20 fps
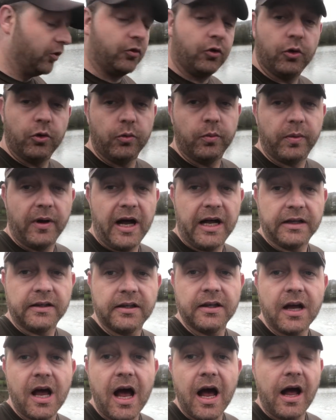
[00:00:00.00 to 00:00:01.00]
not too bad.
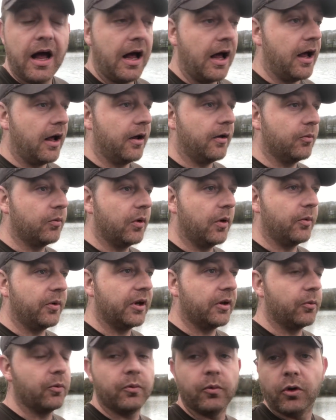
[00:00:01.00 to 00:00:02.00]

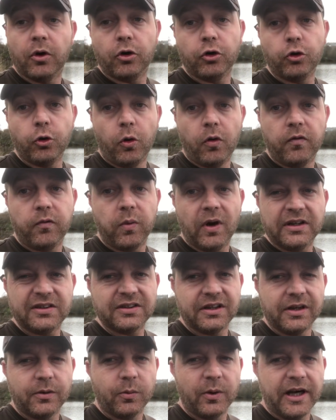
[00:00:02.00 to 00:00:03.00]
We're on a northwesterly